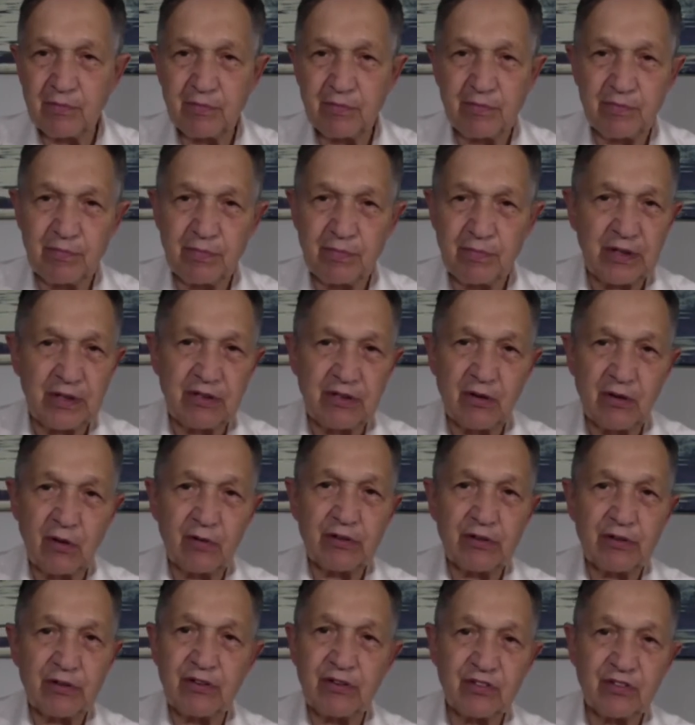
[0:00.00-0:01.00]
be
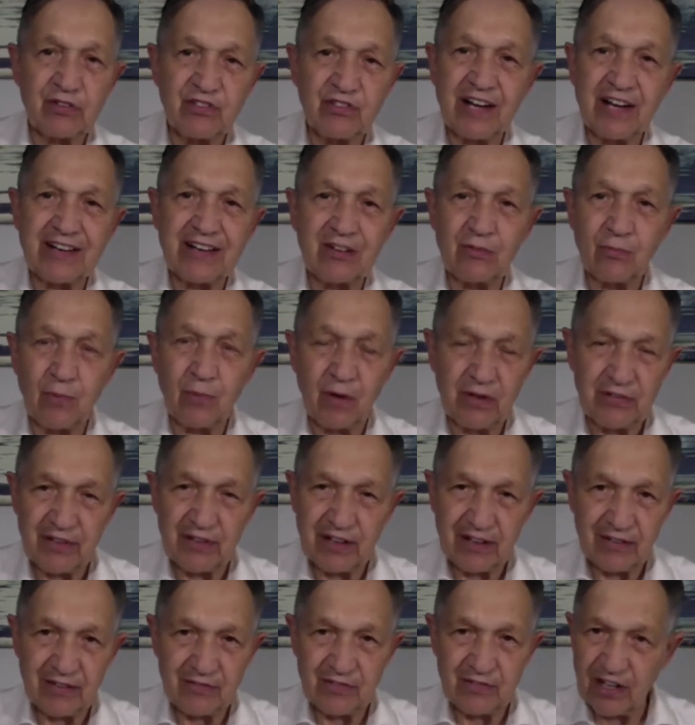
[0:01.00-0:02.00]
only the second one that
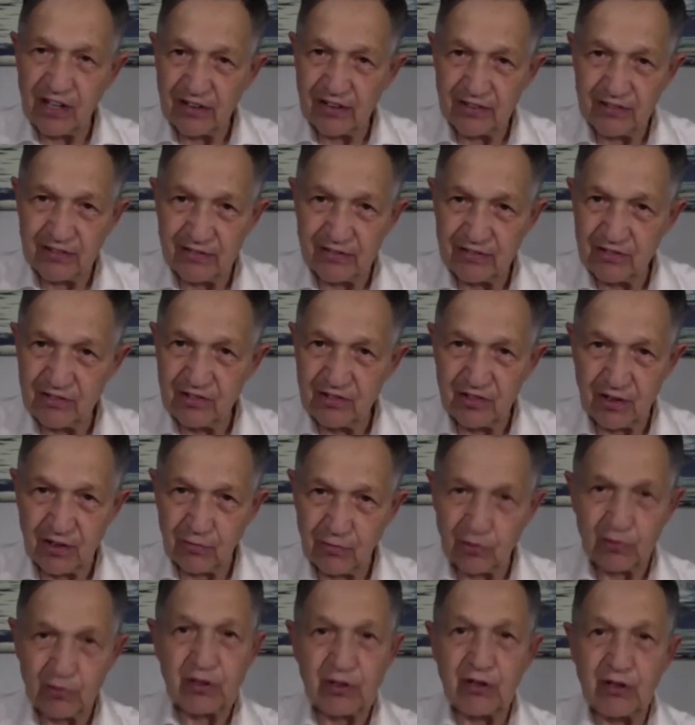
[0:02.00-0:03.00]
I've done in
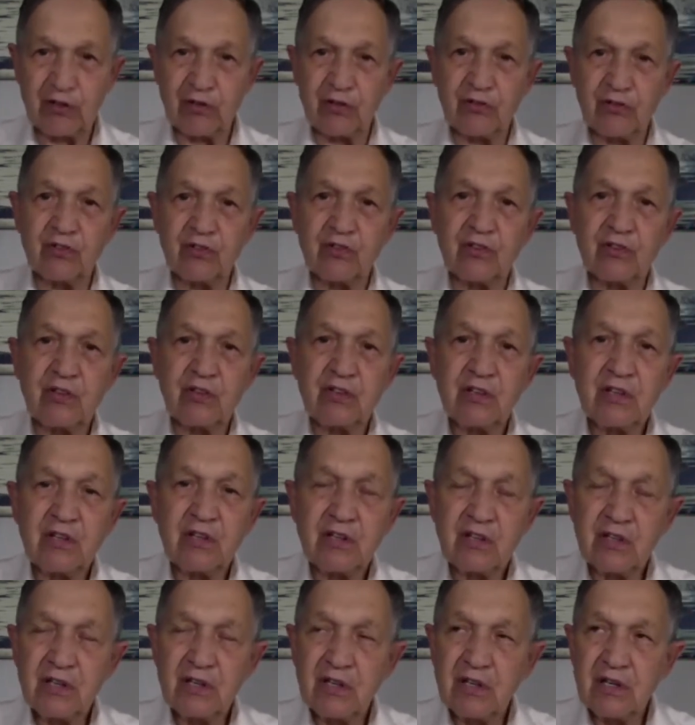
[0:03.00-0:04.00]
several years.
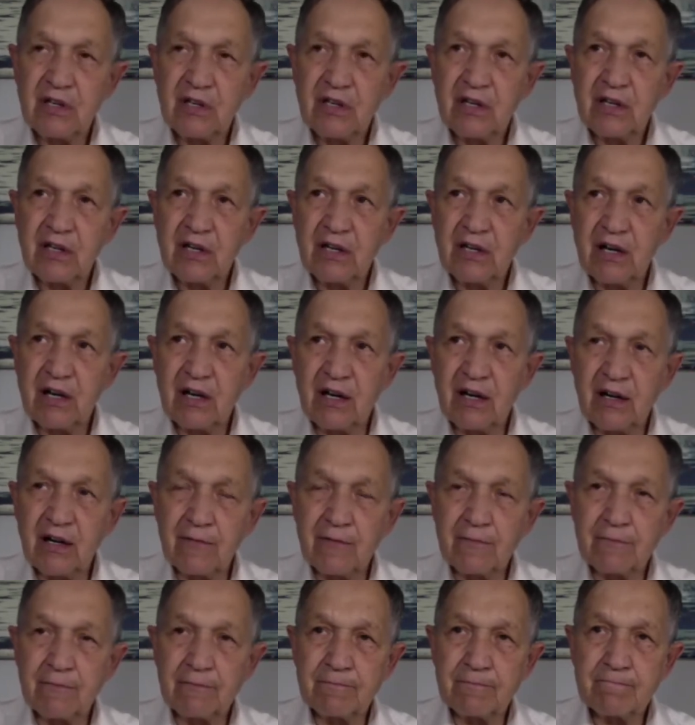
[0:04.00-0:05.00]

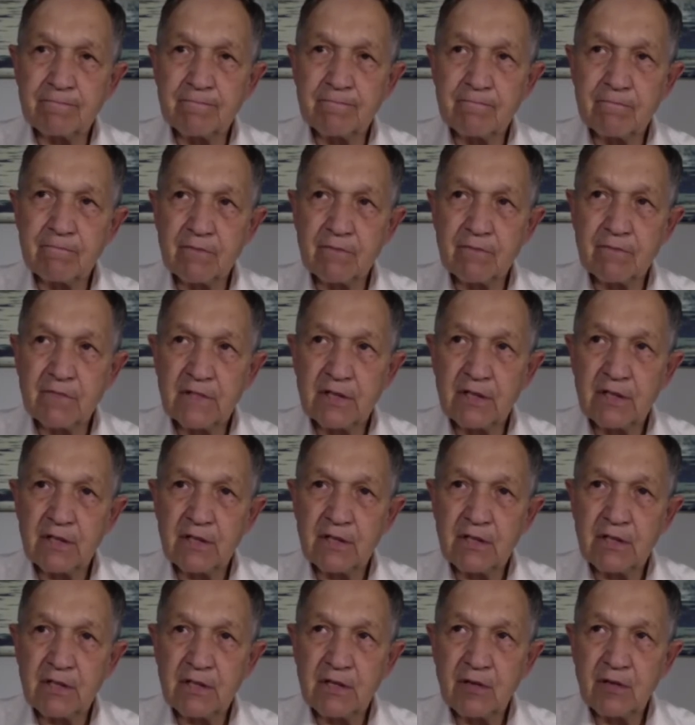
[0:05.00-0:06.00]

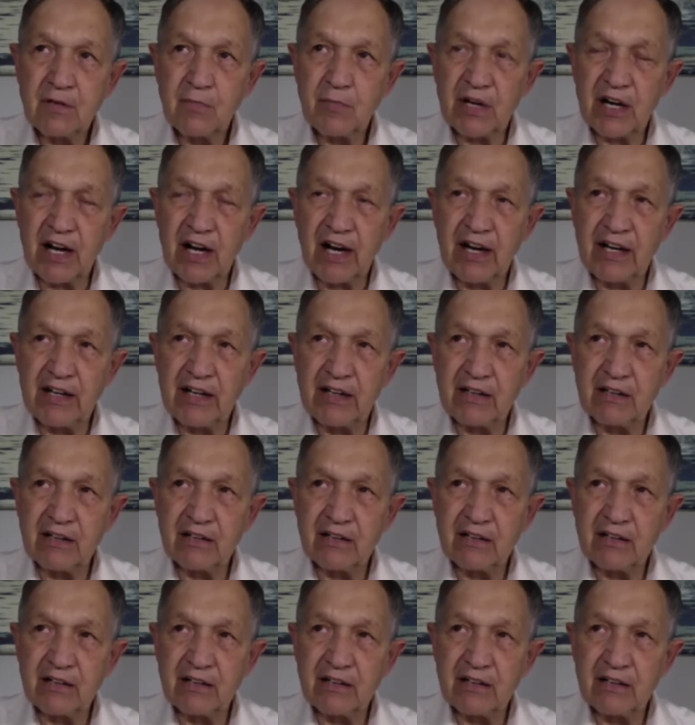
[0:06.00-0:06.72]
But I